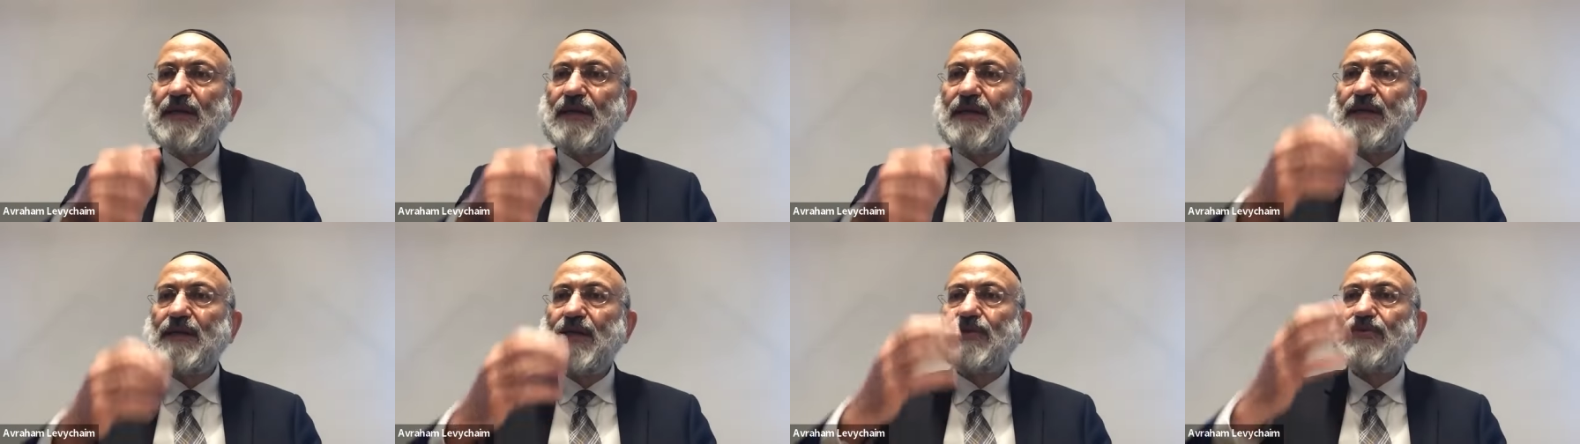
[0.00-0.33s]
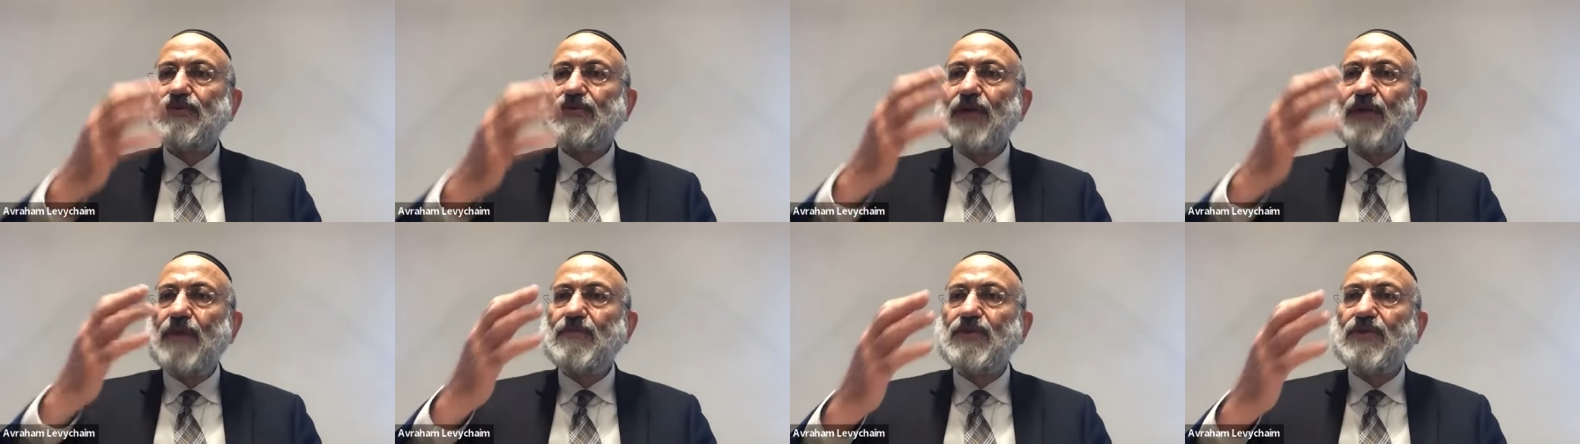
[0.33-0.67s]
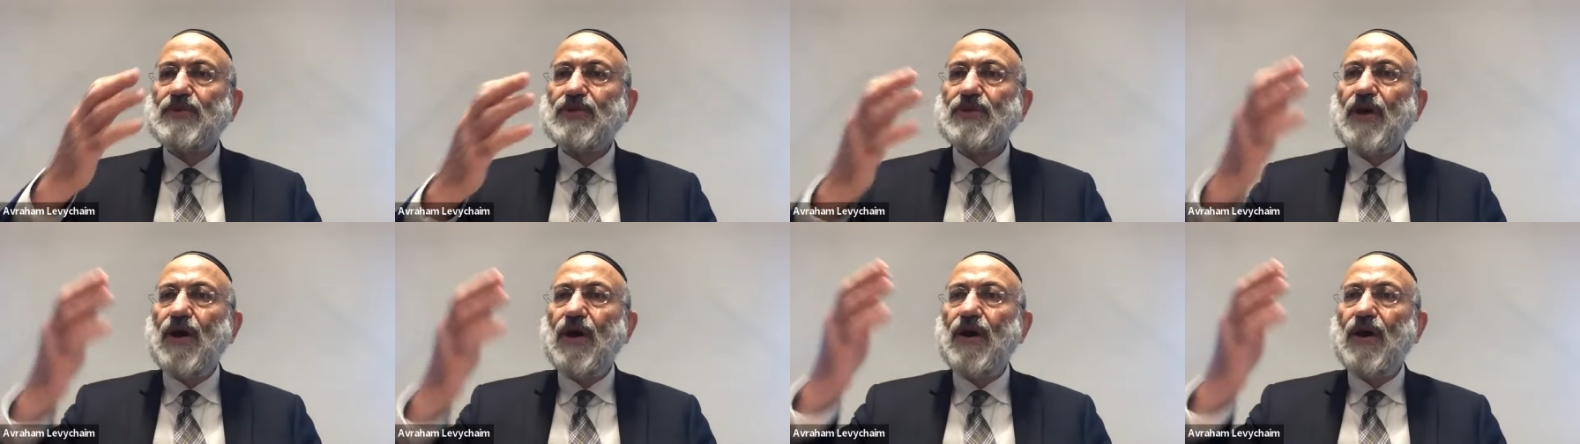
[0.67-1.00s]
they show him
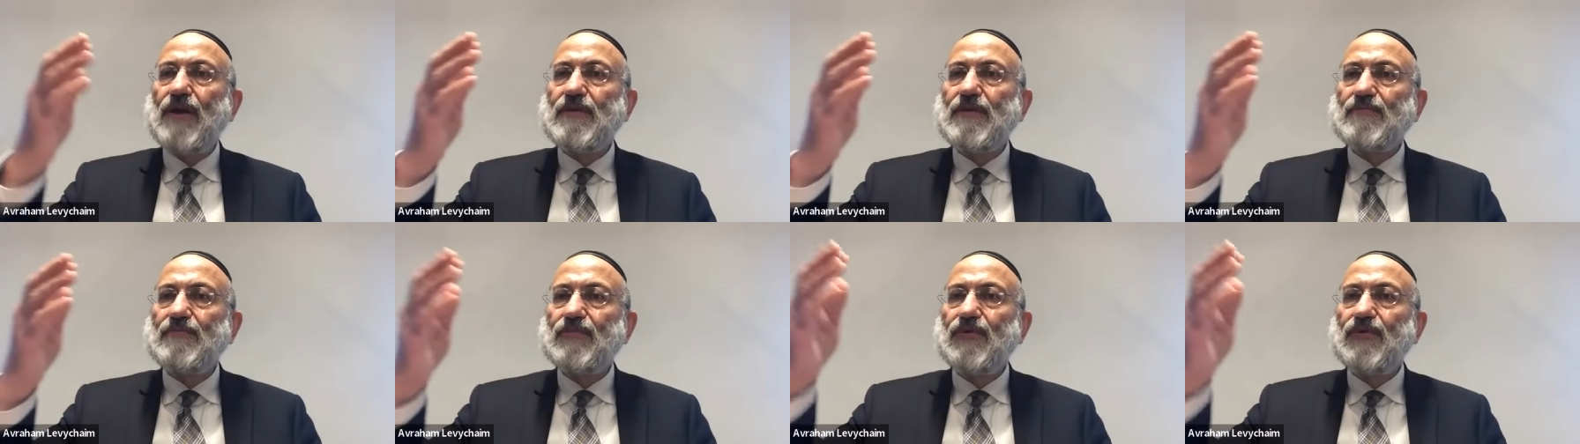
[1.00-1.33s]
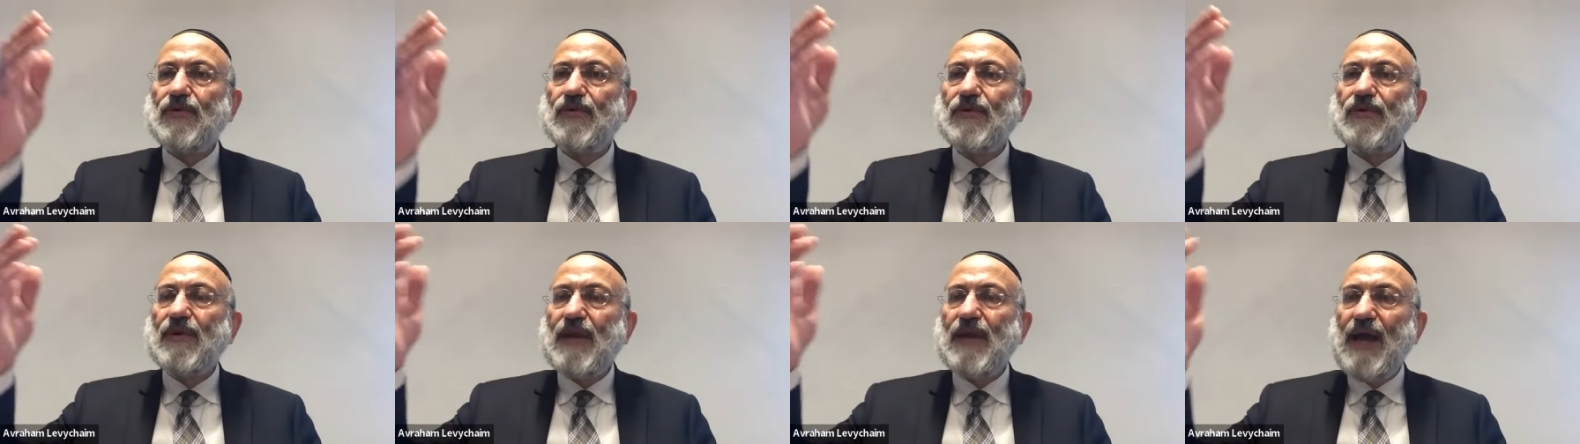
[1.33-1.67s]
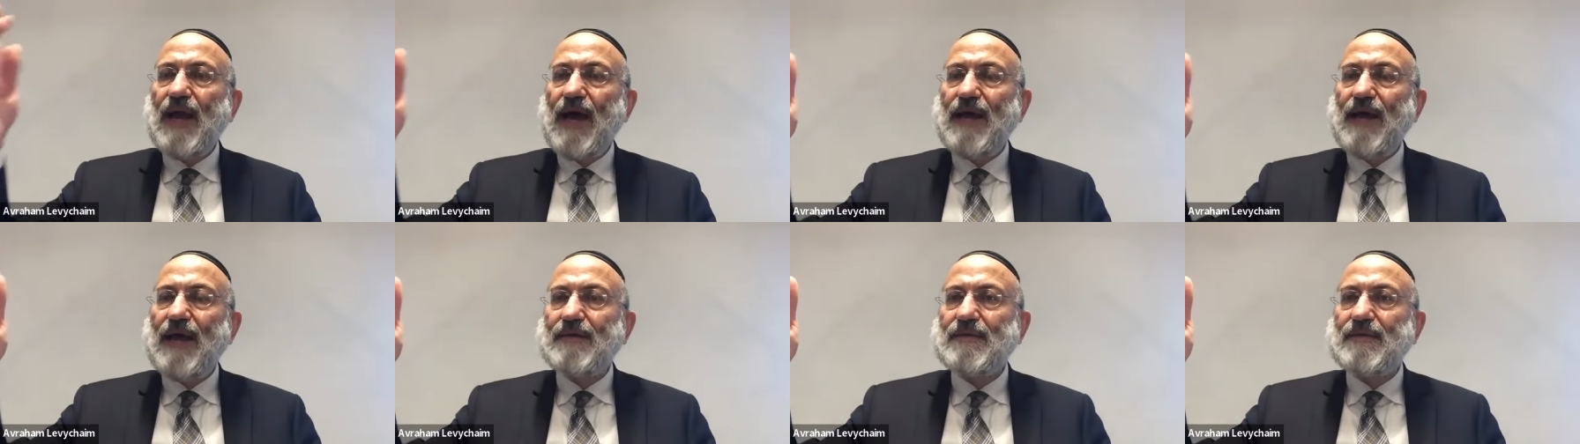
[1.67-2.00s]
sun, moon,
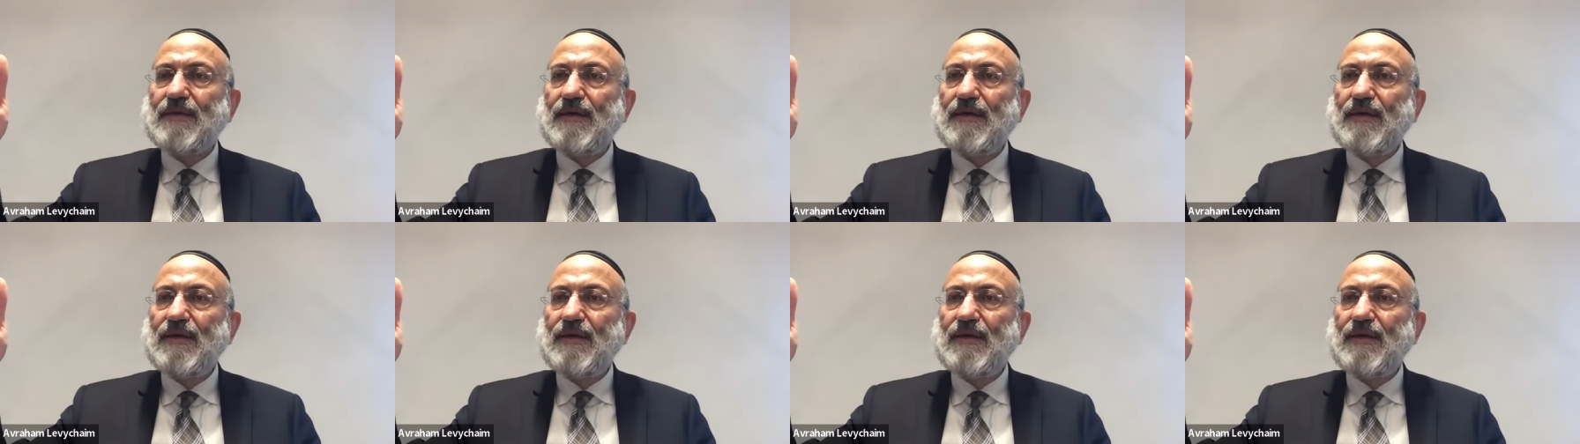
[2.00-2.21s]
light,